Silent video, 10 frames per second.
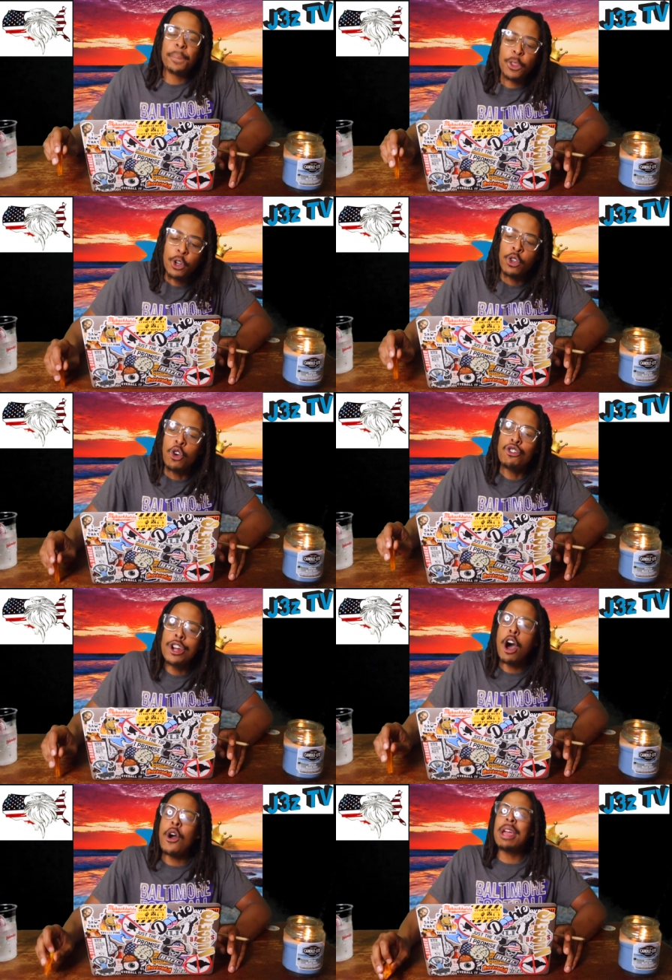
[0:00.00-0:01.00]
Do you
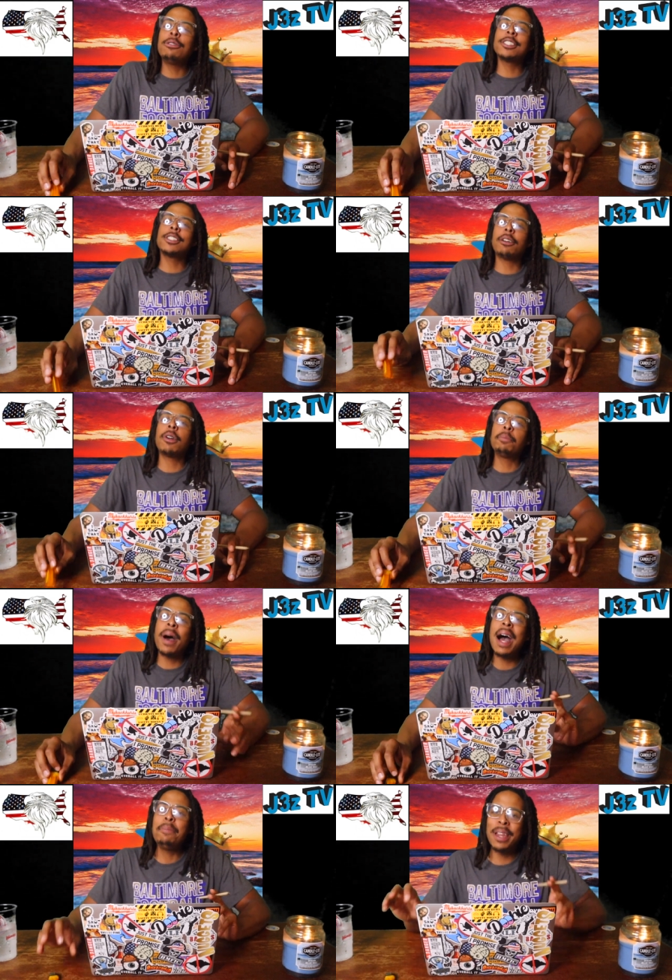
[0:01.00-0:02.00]
know it was the
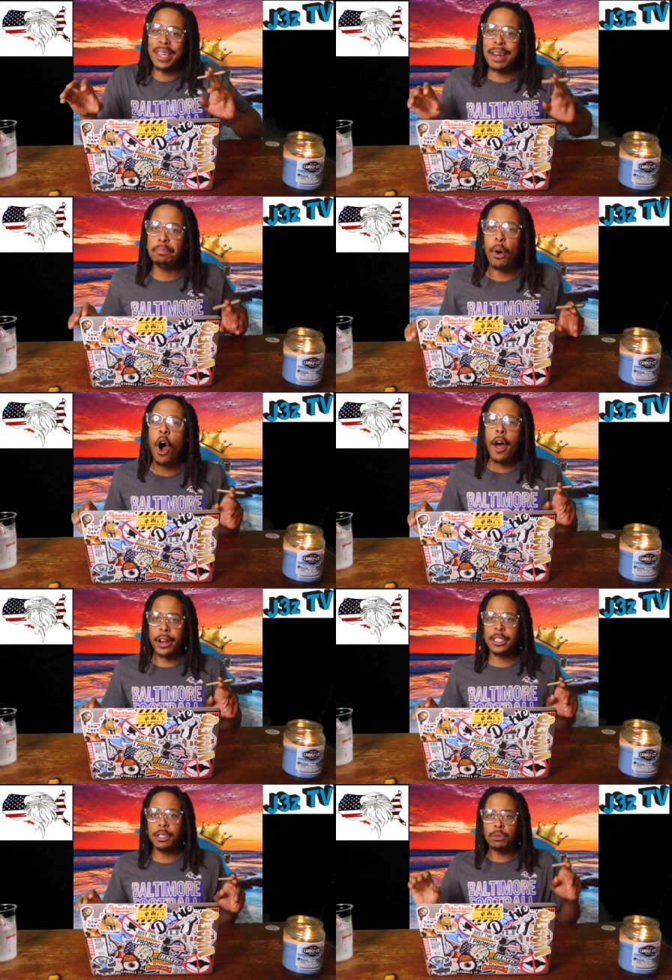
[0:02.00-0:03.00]
Republican
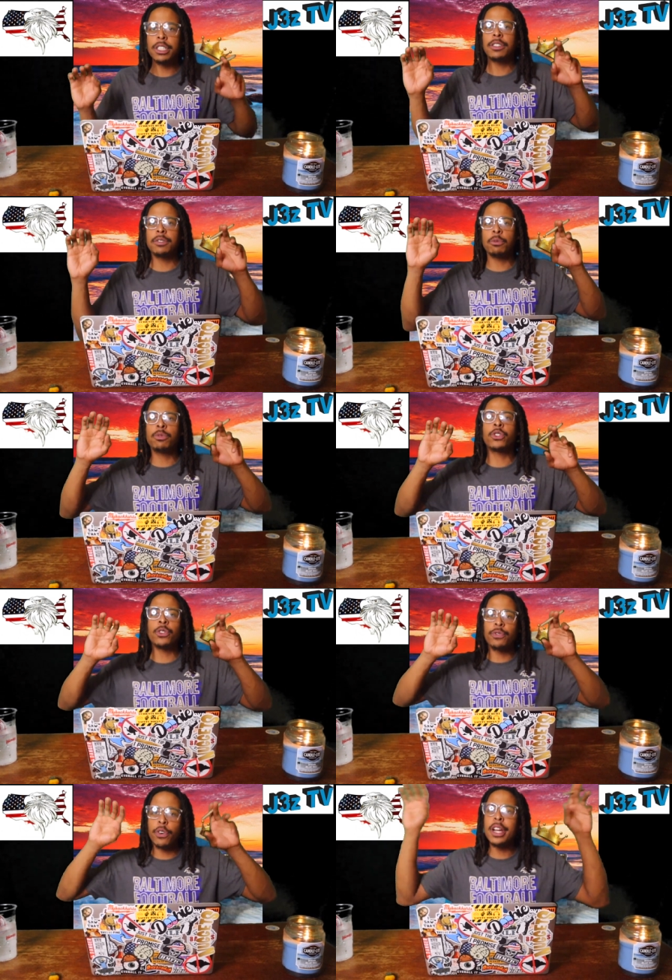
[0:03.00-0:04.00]
Party to
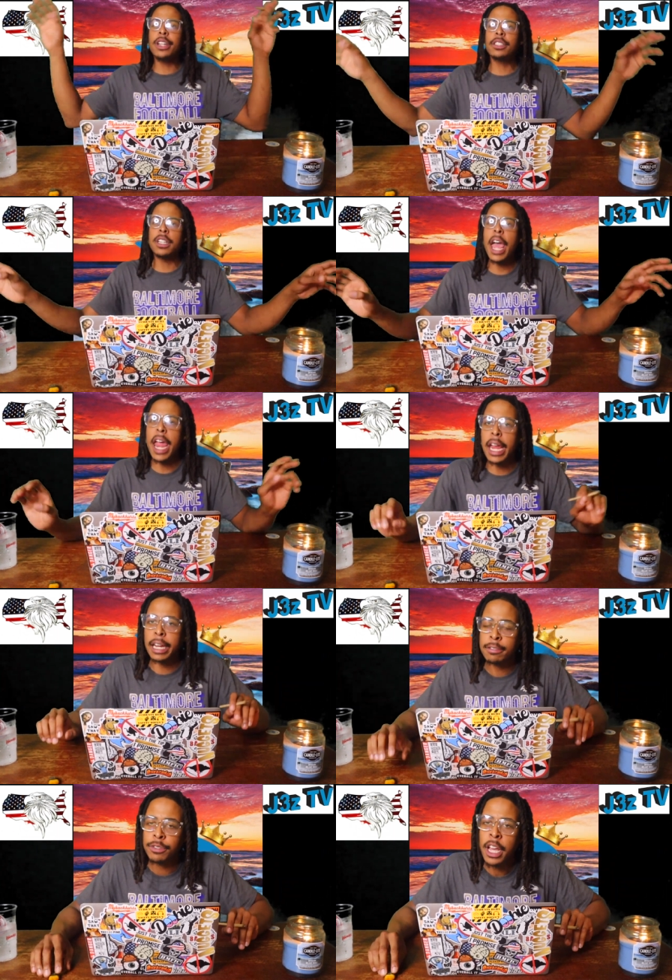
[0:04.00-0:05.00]
to free the slaves?